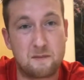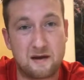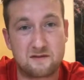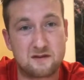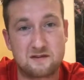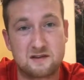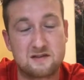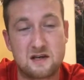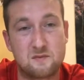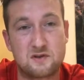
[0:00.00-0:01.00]
a Man City
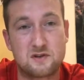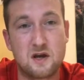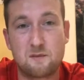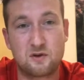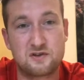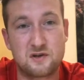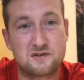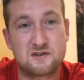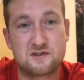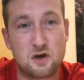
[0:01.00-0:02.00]
team which
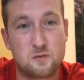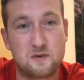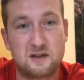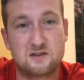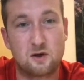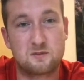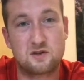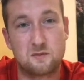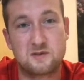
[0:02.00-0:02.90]
produces so many top